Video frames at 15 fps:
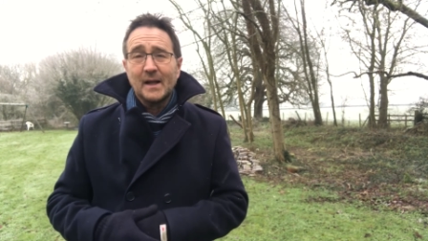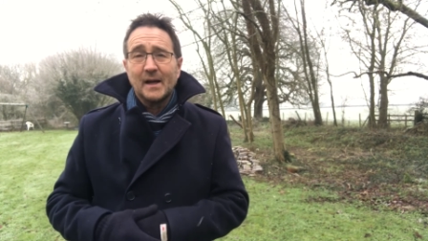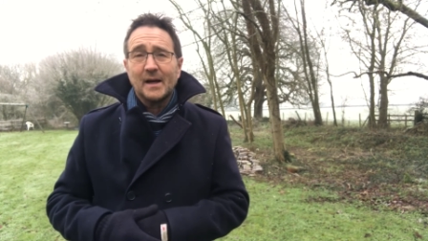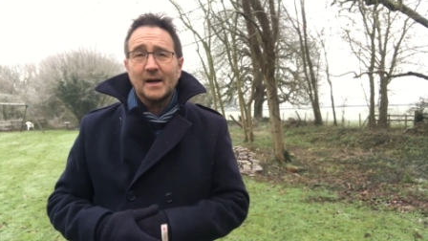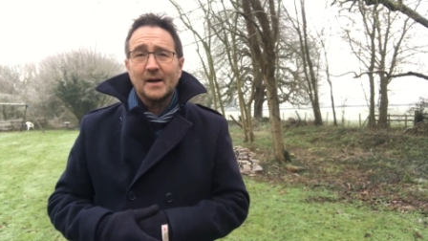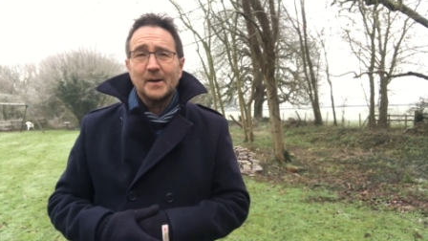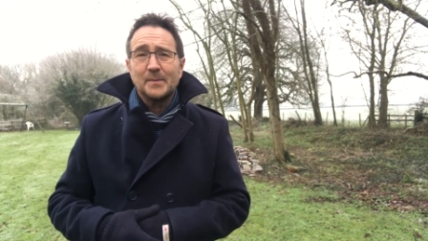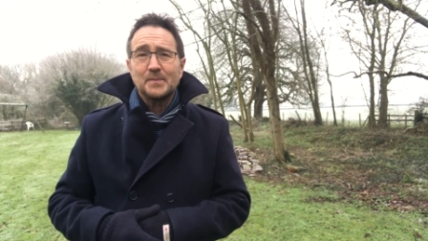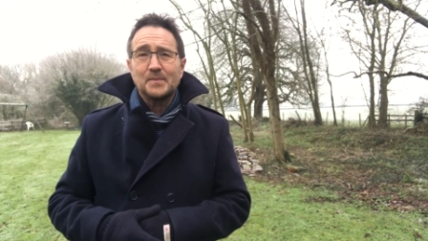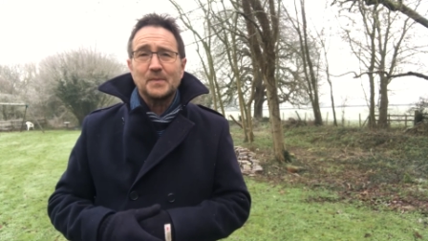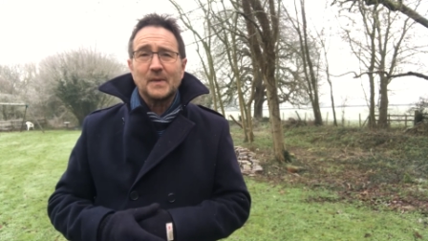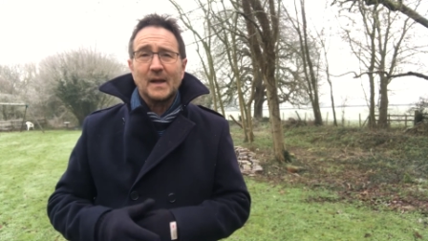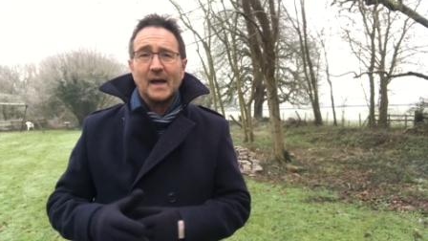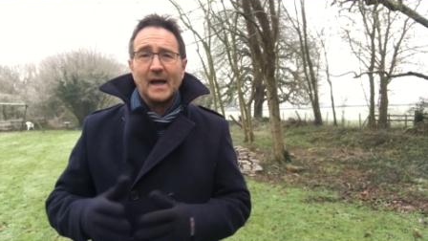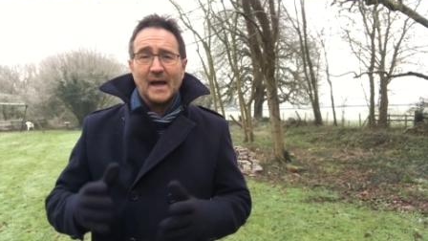Um,
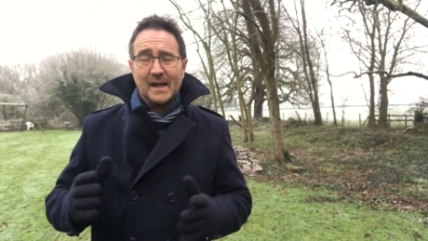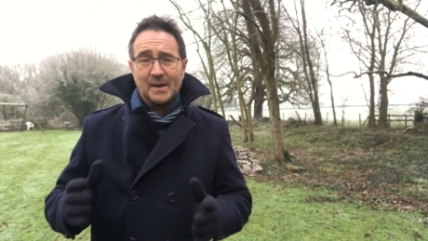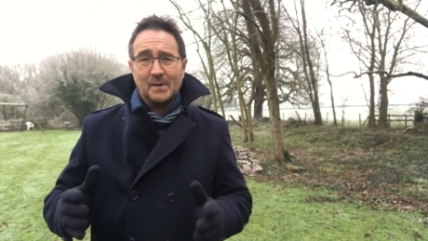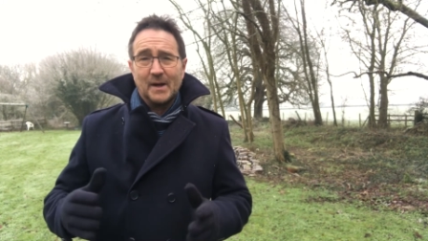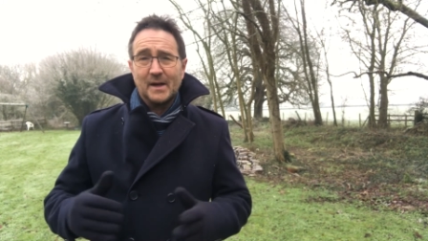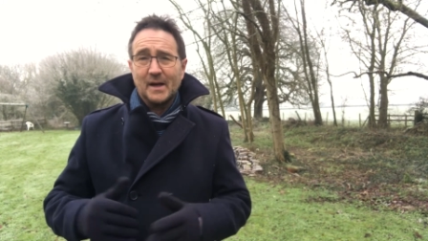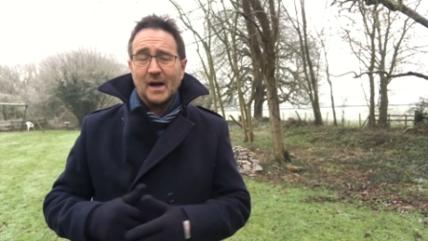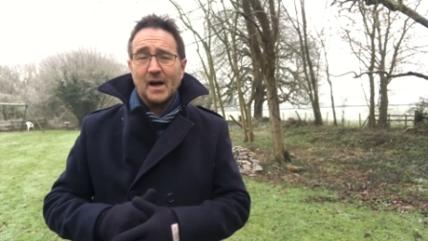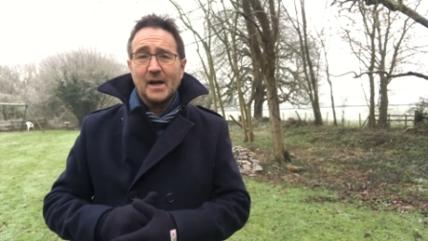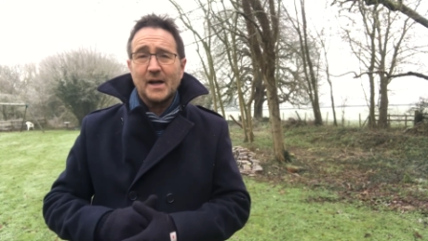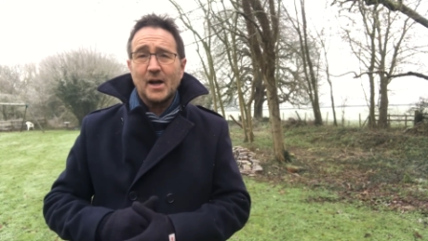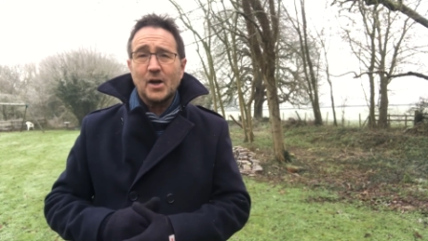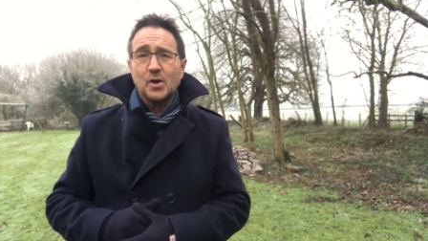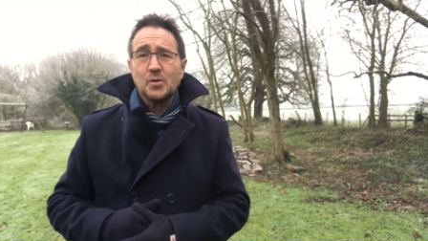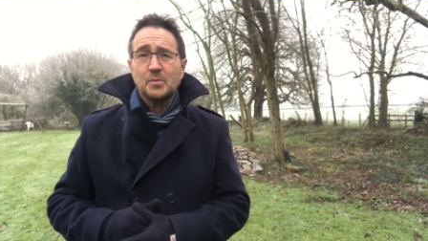anyway, I
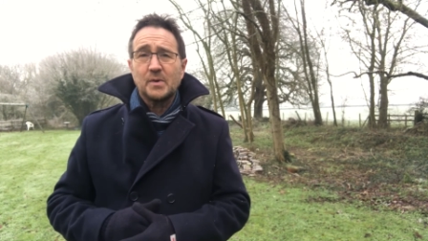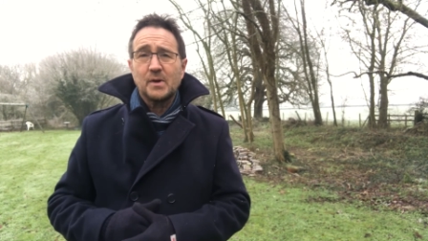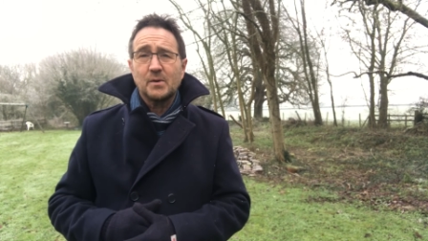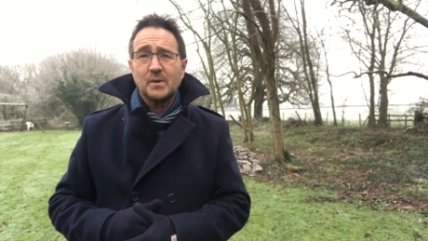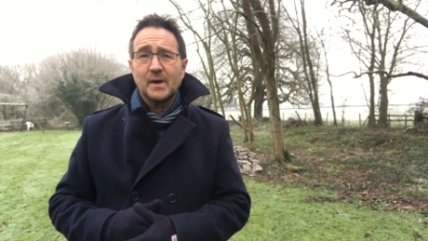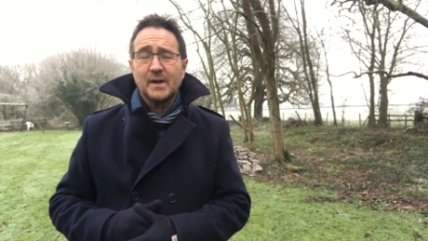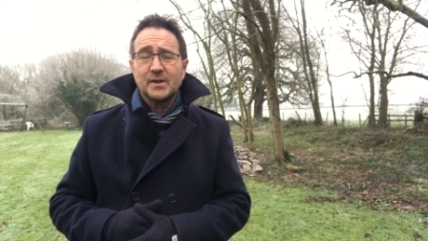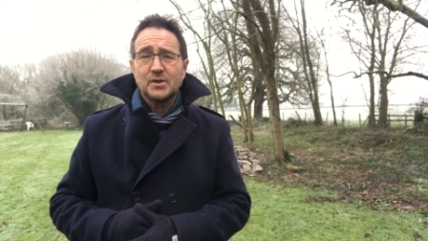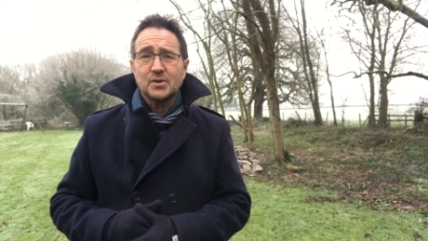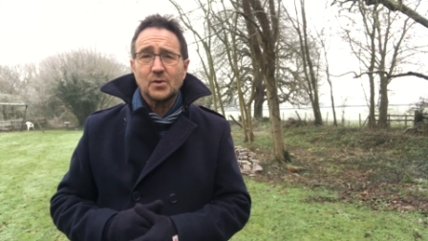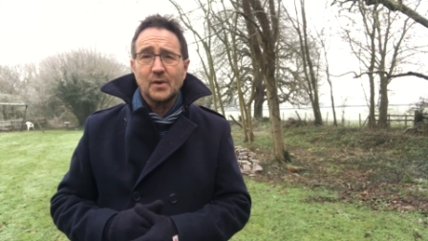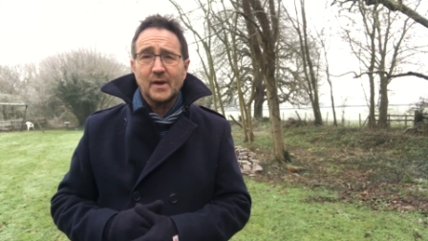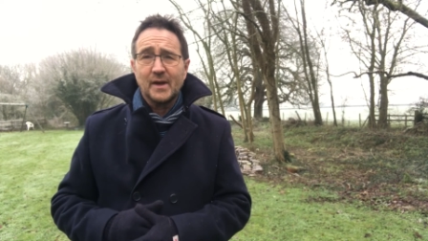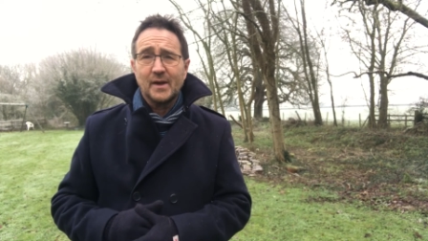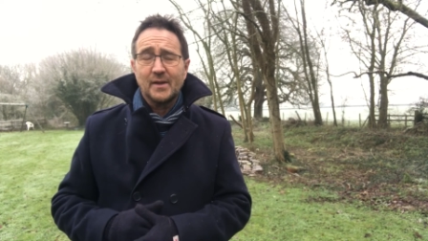hope you
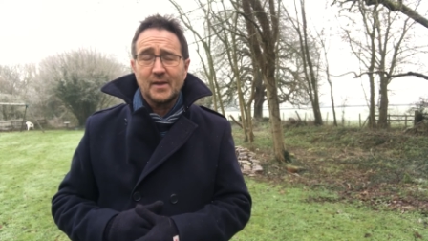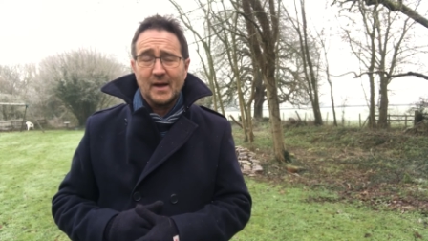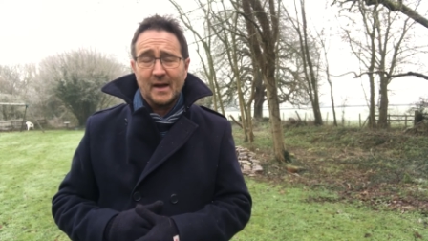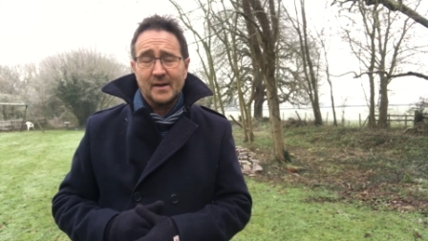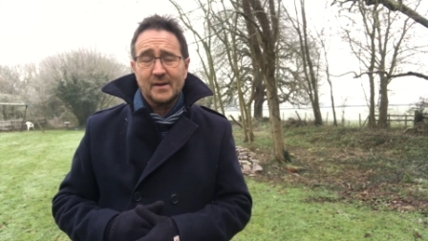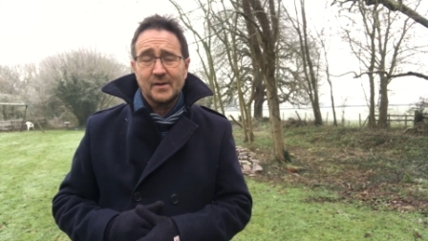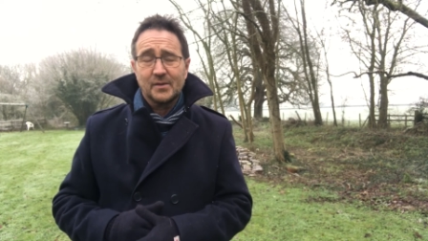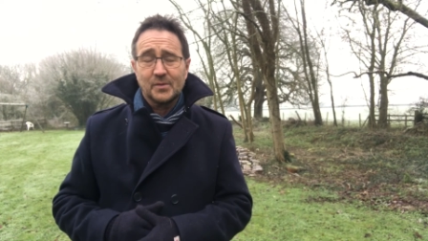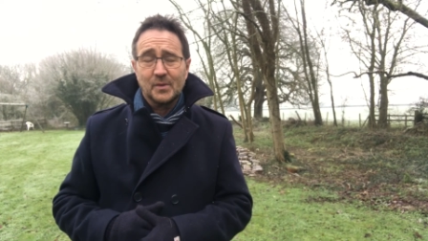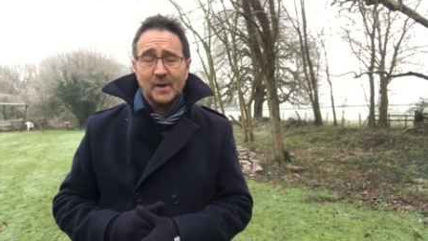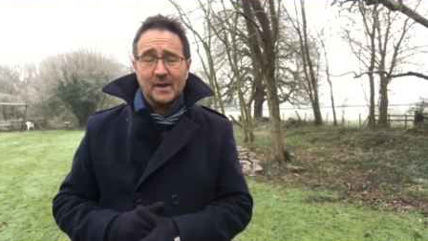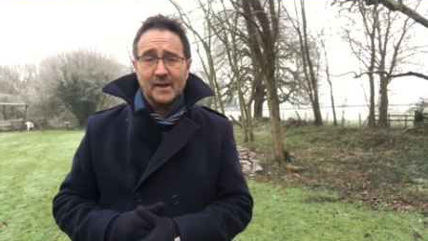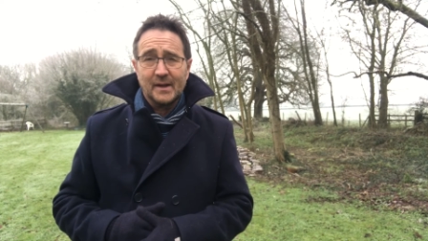enjoy that as well.